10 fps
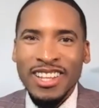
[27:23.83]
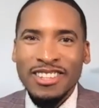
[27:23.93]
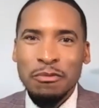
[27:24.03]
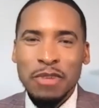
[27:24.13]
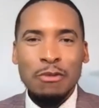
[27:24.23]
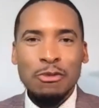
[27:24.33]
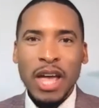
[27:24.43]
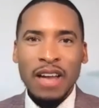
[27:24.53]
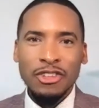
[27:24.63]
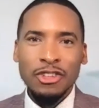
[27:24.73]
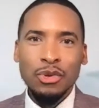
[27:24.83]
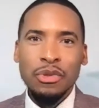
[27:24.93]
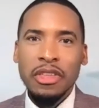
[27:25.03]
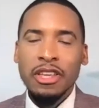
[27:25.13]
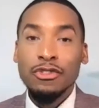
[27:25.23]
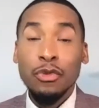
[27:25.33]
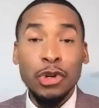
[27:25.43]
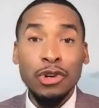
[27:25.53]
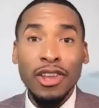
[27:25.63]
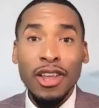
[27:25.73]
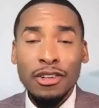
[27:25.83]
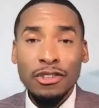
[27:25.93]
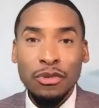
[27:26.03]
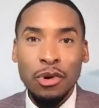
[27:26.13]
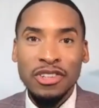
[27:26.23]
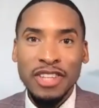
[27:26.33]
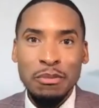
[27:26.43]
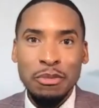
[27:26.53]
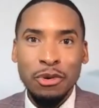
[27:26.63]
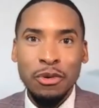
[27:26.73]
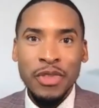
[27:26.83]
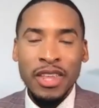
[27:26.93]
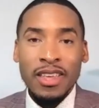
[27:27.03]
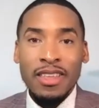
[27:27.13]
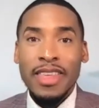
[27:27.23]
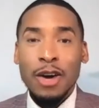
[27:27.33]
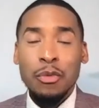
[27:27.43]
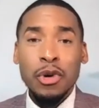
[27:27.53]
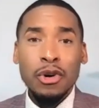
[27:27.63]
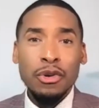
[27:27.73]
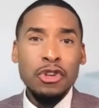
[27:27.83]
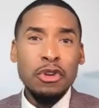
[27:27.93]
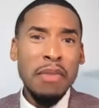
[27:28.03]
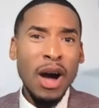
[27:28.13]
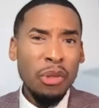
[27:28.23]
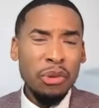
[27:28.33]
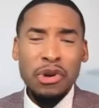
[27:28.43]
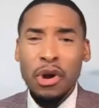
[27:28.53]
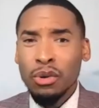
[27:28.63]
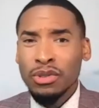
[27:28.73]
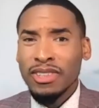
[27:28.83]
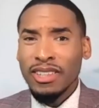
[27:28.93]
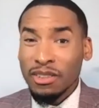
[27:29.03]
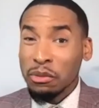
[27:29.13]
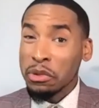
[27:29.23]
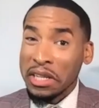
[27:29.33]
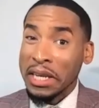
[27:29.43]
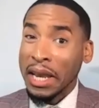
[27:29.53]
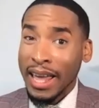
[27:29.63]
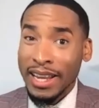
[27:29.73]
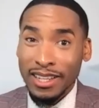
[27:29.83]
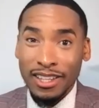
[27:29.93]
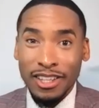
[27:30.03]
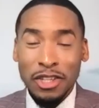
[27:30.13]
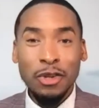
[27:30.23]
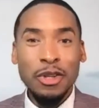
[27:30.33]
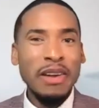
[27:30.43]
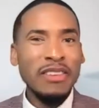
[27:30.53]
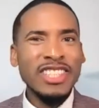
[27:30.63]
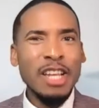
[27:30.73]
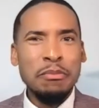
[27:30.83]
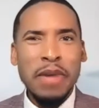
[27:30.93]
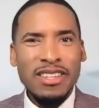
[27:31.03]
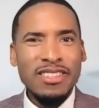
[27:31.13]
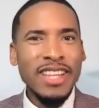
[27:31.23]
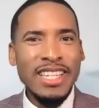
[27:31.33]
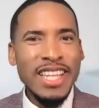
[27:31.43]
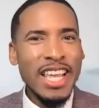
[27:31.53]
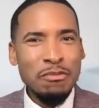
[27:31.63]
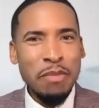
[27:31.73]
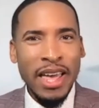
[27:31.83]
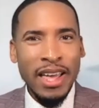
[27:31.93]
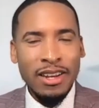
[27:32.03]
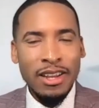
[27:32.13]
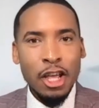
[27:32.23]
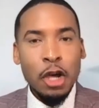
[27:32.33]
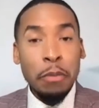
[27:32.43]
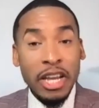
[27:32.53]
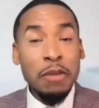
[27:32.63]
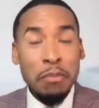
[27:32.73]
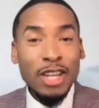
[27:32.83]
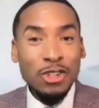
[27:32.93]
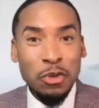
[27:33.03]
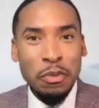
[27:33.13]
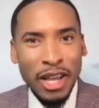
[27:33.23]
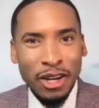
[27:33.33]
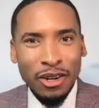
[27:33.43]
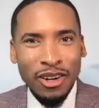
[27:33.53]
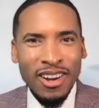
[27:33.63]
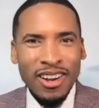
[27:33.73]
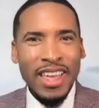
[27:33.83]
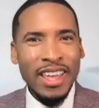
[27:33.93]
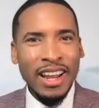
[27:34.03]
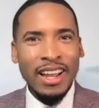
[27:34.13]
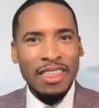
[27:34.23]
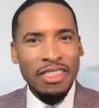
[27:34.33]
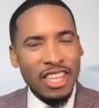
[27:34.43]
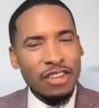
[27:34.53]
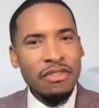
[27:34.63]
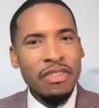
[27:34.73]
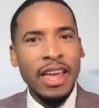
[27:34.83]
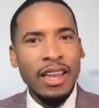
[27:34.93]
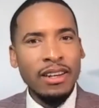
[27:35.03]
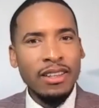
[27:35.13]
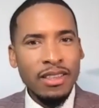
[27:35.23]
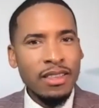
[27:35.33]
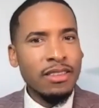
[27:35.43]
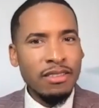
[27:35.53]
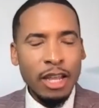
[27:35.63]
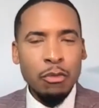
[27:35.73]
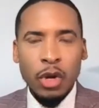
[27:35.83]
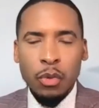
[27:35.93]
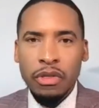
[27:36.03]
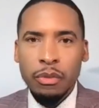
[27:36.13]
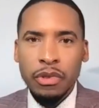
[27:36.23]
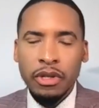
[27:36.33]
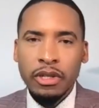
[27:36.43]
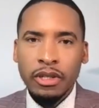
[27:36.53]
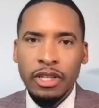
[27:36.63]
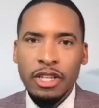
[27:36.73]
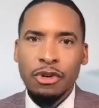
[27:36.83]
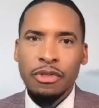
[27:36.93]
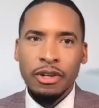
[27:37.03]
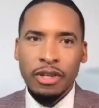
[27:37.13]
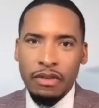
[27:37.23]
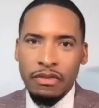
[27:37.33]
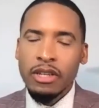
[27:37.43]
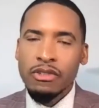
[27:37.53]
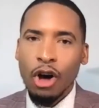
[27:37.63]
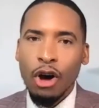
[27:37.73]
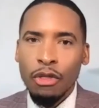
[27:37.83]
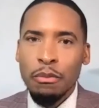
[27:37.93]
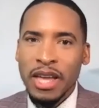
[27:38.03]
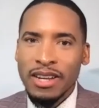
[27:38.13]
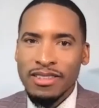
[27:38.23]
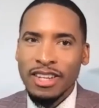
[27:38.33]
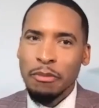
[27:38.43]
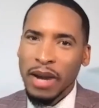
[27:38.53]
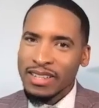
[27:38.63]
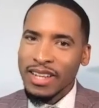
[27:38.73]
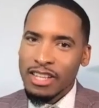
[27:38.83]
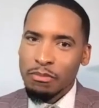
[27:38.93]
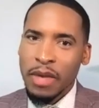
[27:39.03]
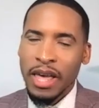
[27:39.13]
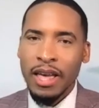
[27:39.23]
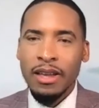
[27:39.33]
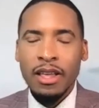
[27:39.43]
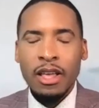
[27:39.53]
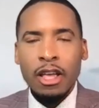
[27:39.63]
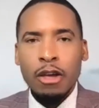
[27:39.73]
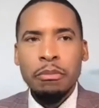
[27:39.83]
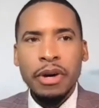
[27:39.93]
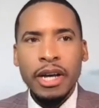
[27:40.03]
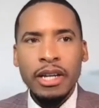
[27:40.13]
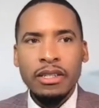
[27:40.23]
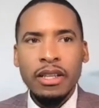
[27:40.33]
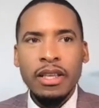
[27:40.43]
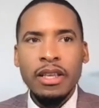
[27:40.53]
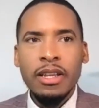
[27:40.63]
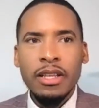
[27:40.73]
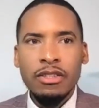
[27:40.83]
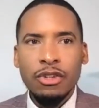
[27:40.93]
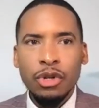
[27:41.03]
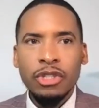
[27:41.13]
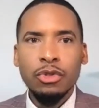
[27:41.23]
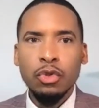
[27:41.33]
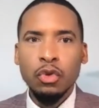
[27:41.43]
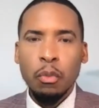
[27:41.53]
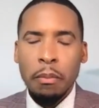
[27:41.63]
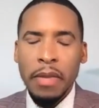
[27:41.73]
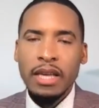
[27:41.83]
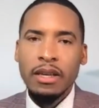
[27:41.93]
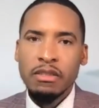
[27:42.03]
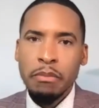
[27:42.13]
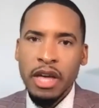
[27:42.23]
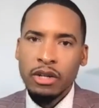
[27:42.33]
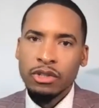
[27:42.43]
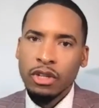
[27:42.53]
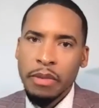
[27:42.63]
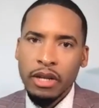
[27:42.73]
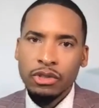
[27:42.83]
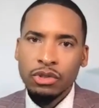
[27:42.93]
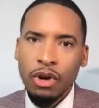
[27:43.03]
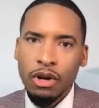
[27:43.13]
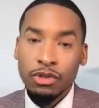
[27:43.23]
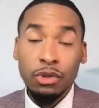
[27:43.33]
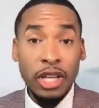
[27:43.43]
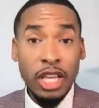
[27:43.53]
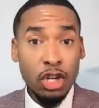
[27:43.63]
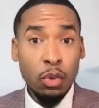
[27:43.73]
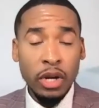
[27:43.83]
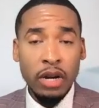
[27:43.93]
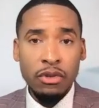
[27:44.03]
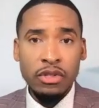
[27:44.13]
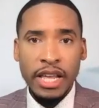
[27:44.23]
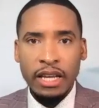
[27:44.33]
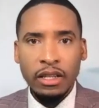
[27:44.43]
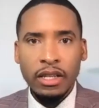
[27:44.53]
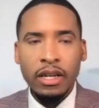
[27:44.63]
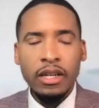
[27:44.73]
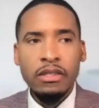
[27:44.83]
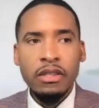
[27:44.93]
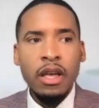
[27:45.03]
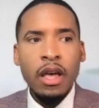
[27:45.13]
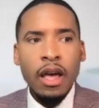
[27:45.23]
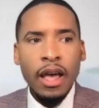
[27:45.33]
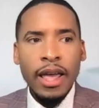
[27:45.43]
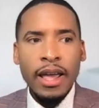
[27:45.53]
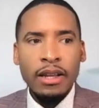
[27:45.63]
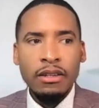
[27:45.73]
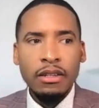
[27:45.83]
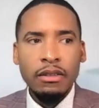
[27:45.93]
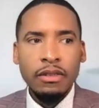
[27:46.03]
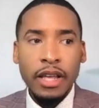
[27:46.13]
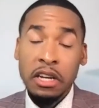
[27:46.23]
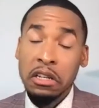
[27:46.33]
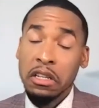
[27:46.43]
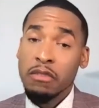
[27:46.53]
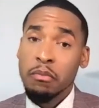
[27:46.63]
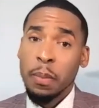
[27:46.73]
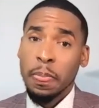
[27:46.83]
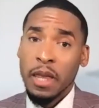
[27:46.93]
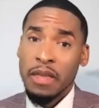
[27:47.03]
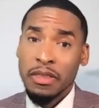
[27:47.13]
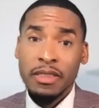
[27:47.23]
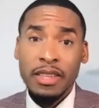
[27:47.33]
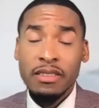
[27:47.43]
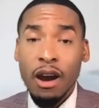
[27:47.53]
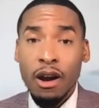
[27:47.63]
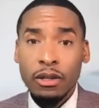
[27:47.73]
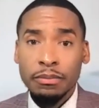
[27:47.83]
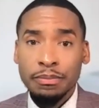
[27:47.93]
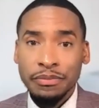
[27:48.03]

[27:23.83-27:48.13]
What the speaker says: Sometimes you have to do things for your lungs, for example, that, your mouth or nose doesn't really like. You have to take medicine that tastes bad, but it makes you better. And I think of that the same way with a good leader. They're giving us all the medicine. It might taste bad, but it's going to make us better. It's going to make us stronger. It's going to heal whatever's ailing us. And candidly, I think that that's hard.